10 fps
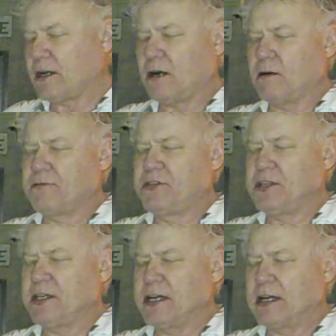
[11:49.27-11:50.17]
of
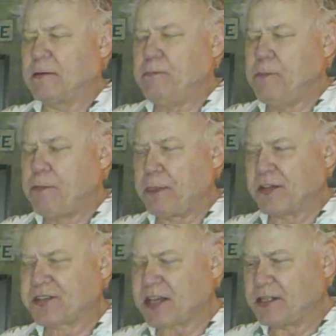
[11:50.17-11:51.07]
the
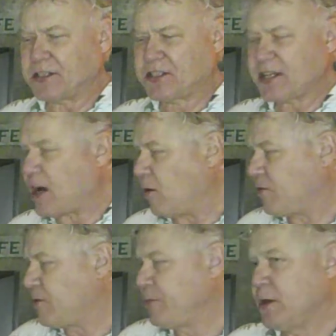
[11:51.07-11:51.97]
sun
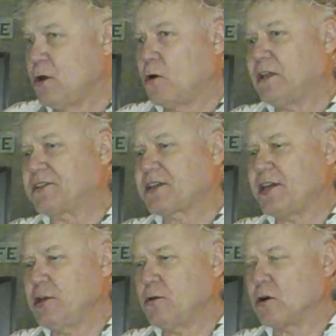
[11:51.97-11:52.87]
itself, well, let's say
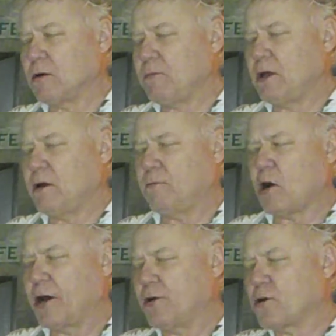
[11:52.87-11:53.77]
you were
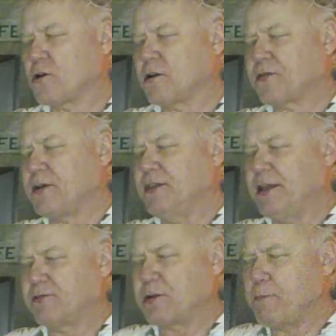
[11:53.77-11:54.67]
on Earth and
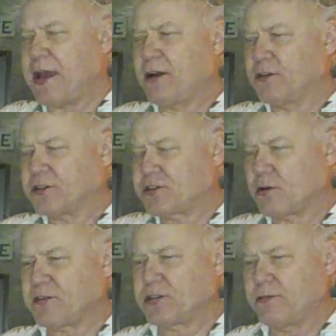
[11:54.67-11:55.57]
there was a man on the
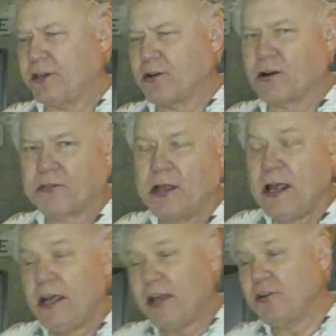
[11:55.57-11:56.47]
surface of the Earth,
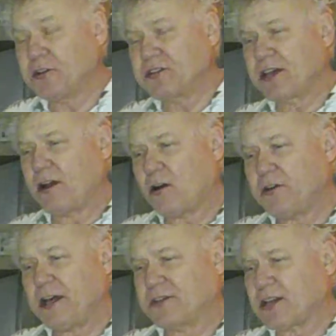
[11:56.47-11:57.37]
and you can say, oh
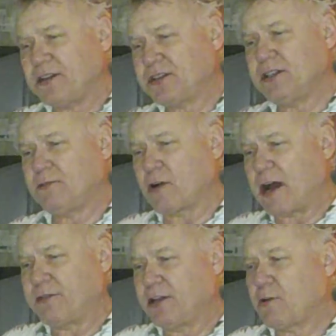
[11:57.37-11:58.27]
yes, I see
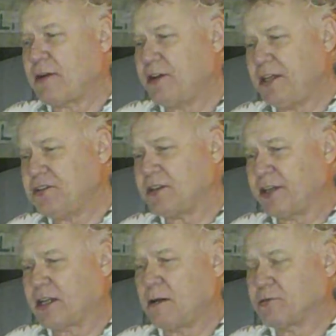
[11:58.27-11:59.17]
gravity. Gravity easily,
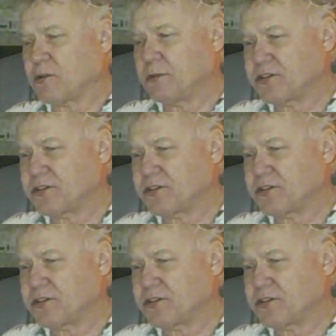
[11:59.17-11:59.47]
it comes from the